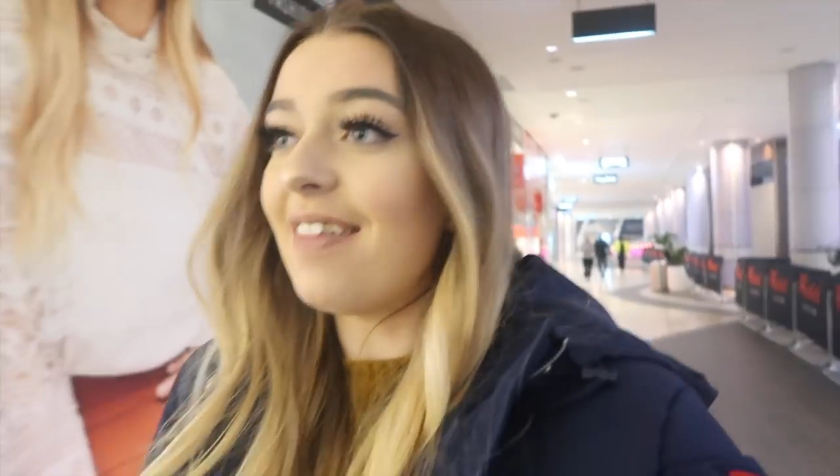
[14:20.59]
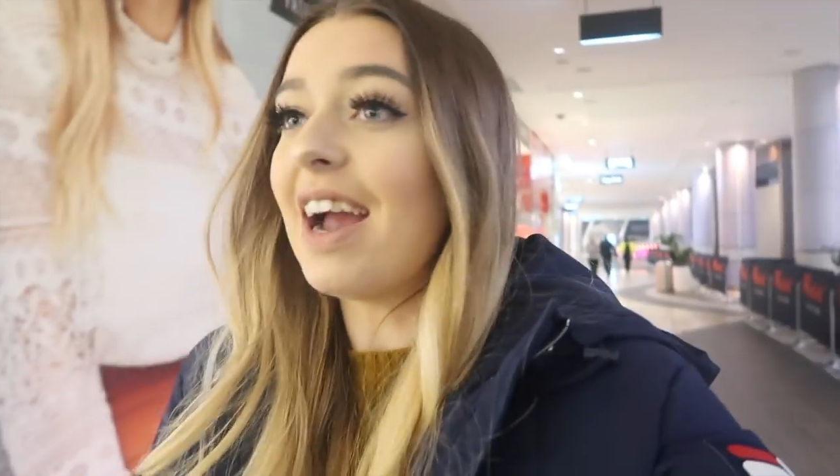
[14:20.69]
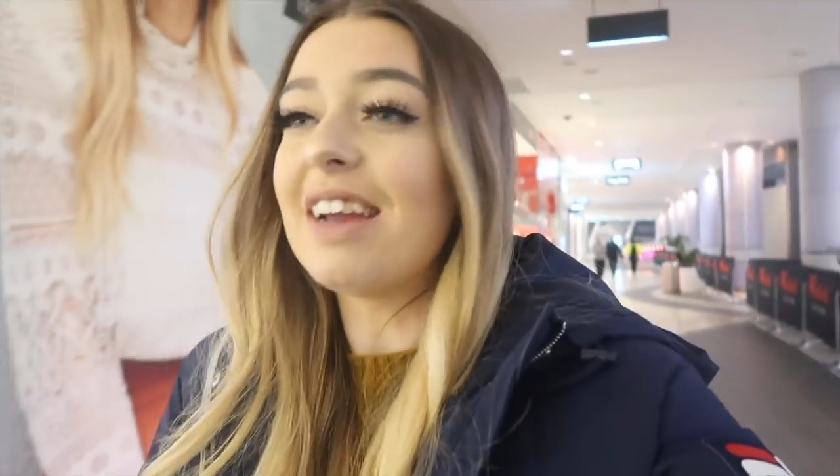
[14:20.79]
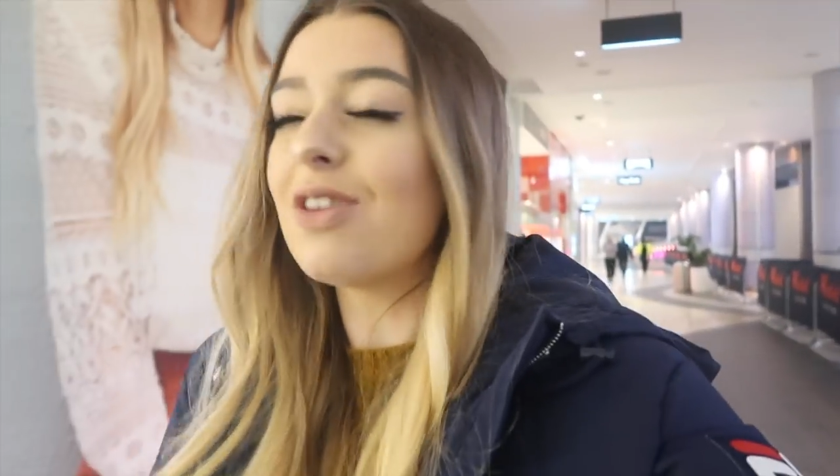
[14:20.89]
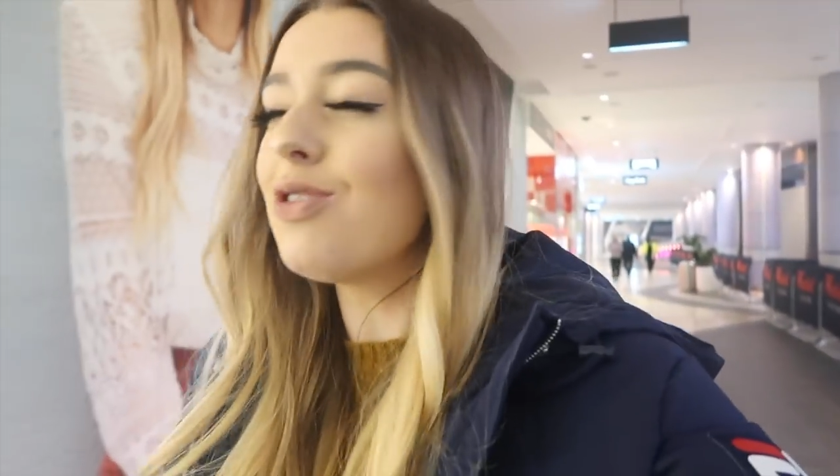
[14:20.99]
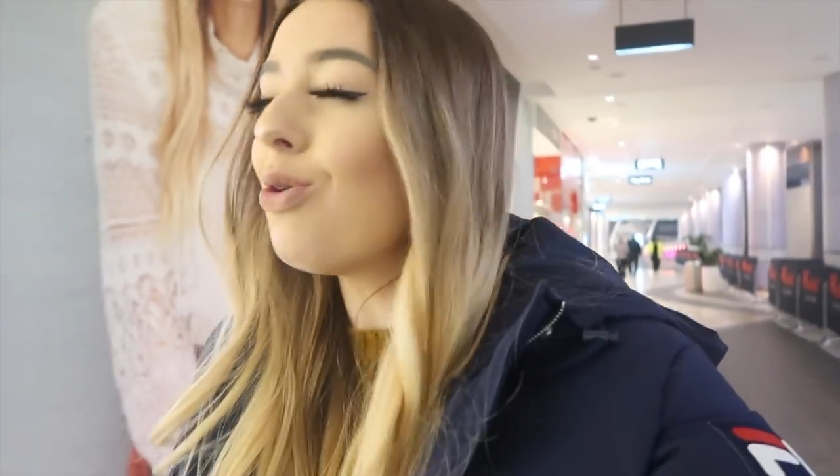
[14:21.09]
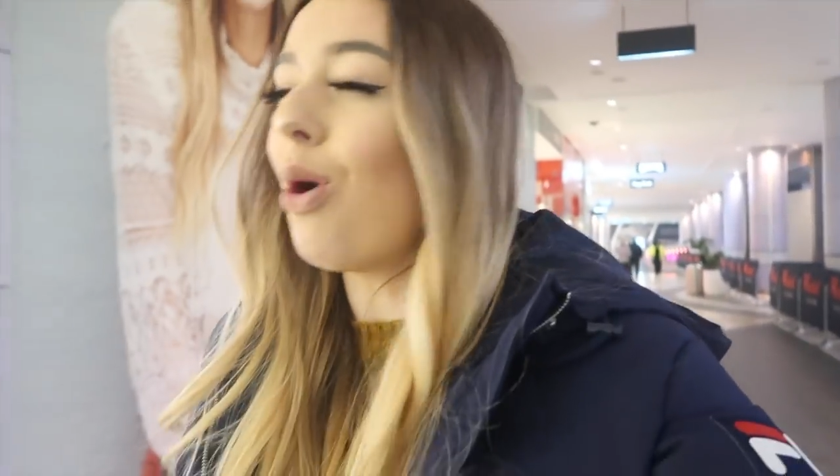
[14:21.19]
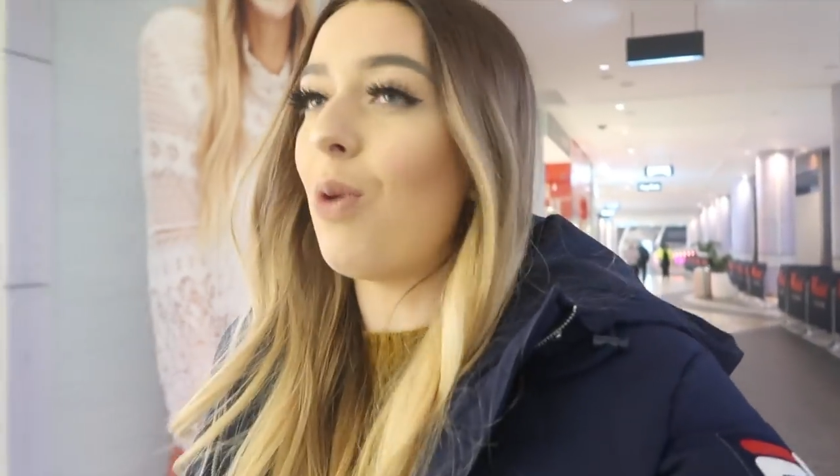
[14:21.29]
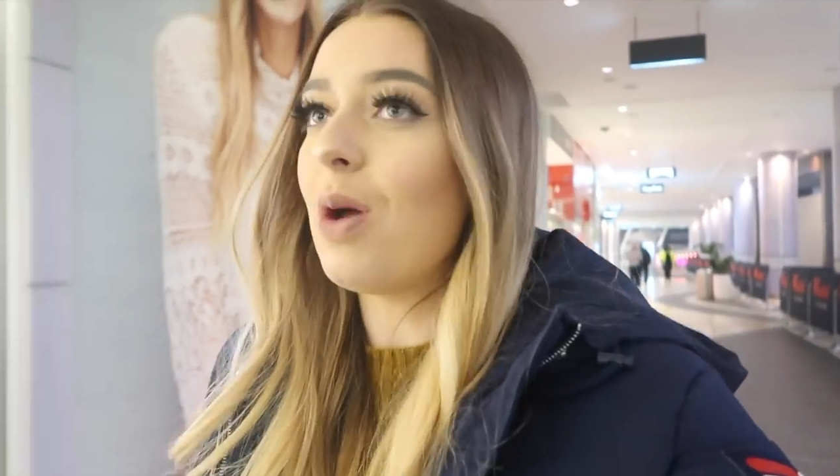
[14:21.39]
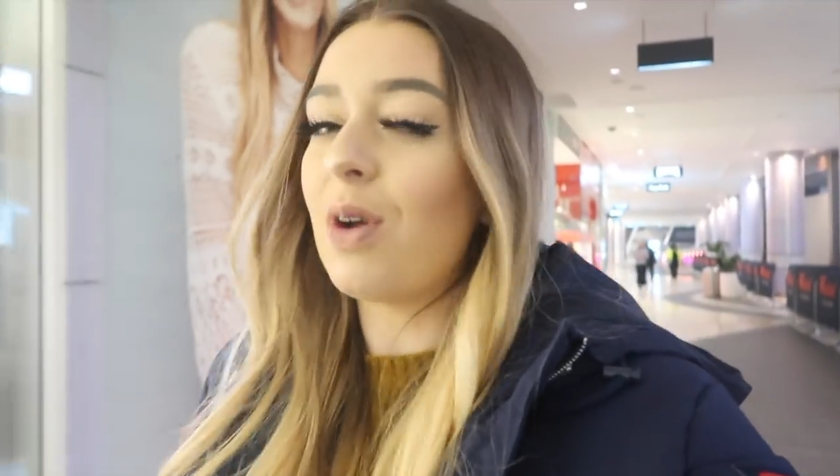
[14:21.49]
and that is
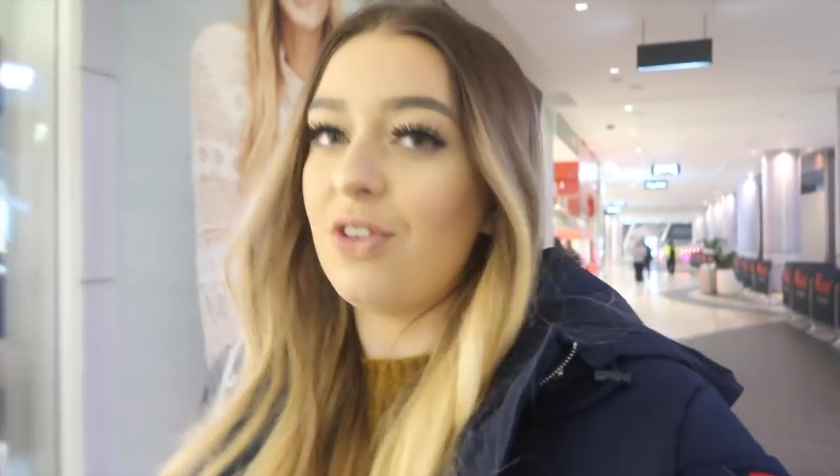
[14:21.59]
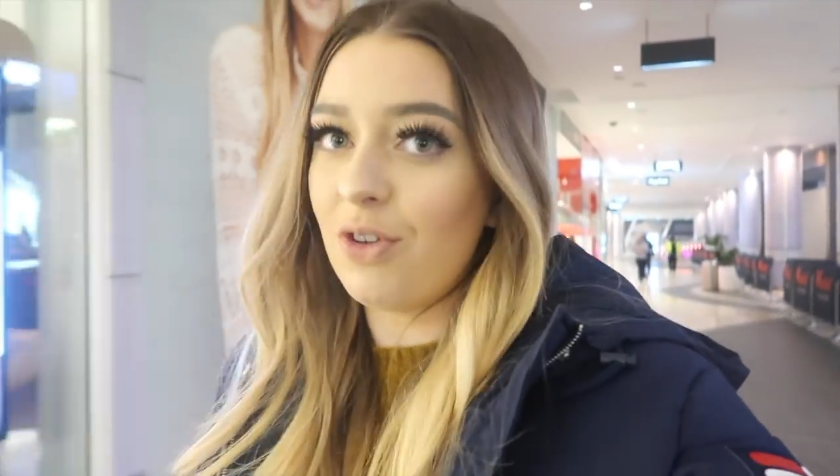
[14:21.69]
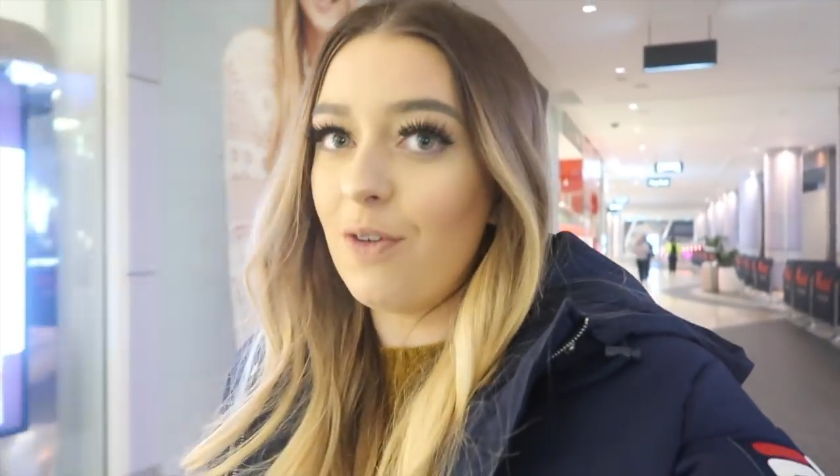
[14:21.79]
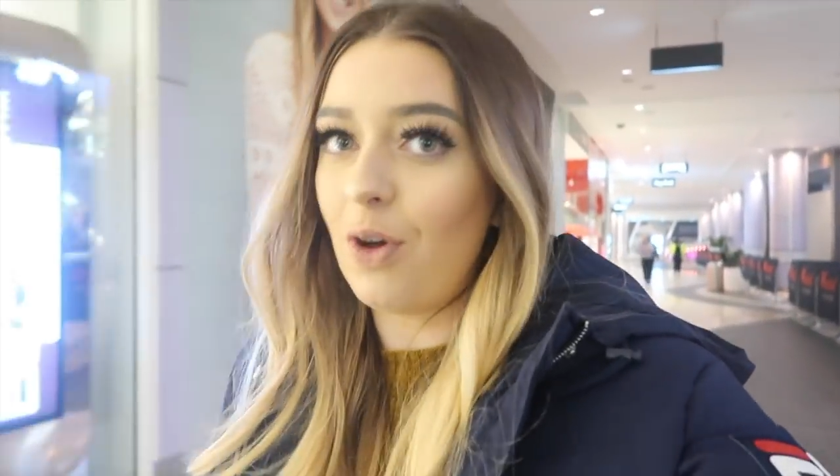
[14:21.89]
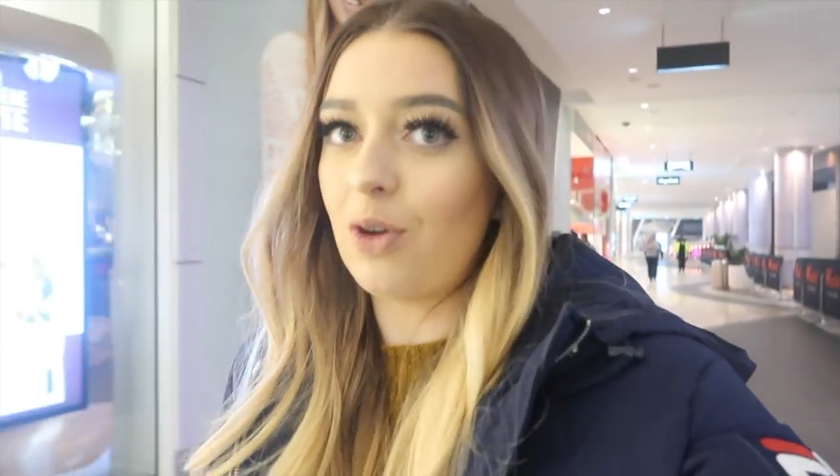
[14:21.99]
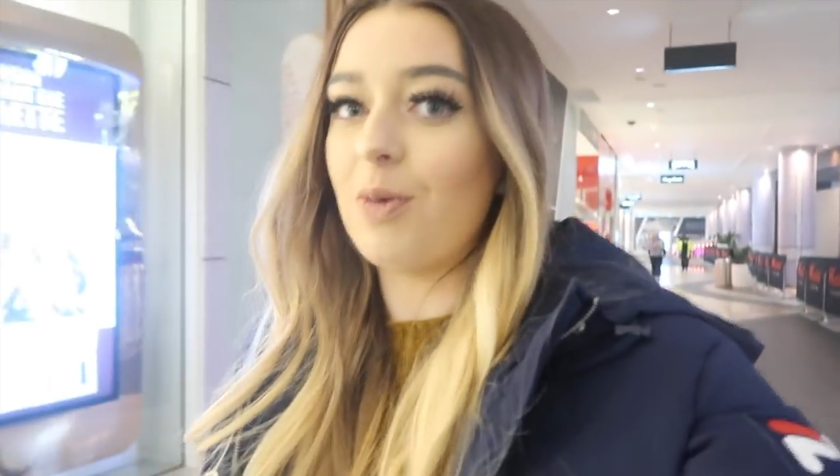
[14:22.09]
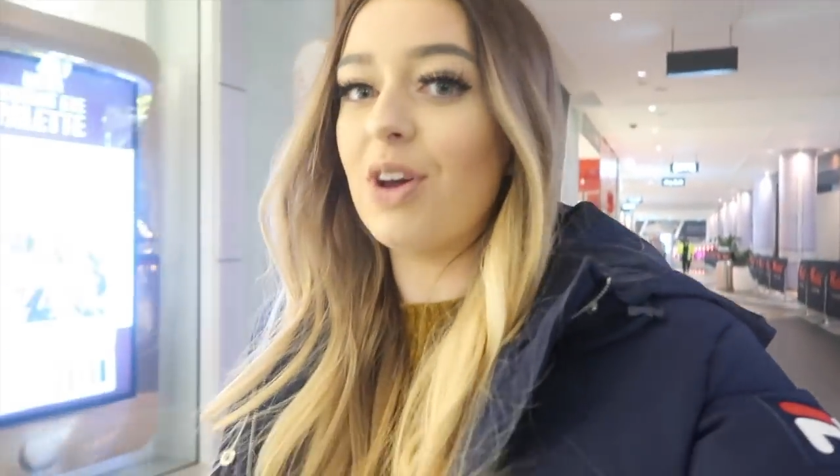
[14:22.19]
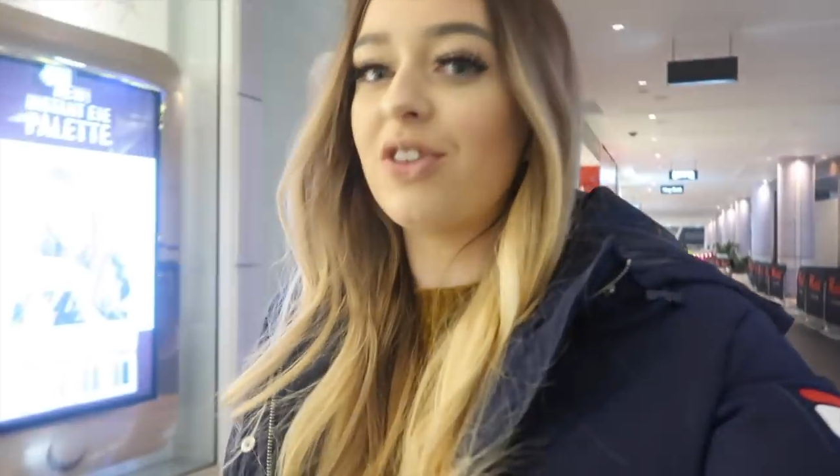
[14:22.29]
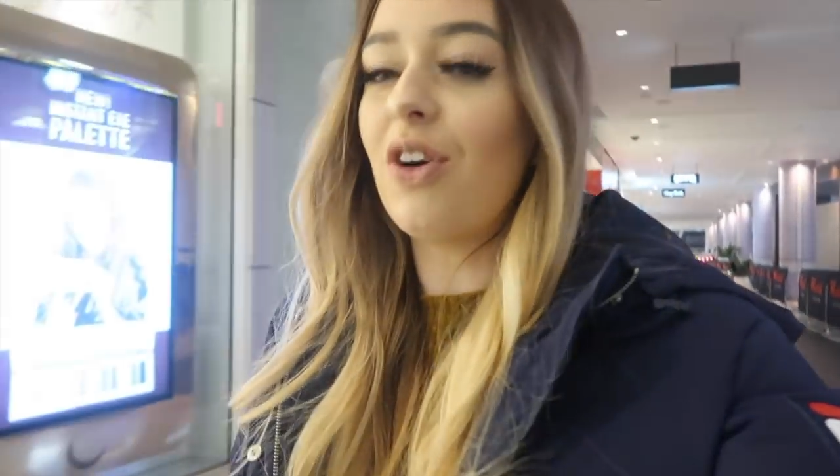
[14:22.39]
not what I wanted to do on Vlogmas,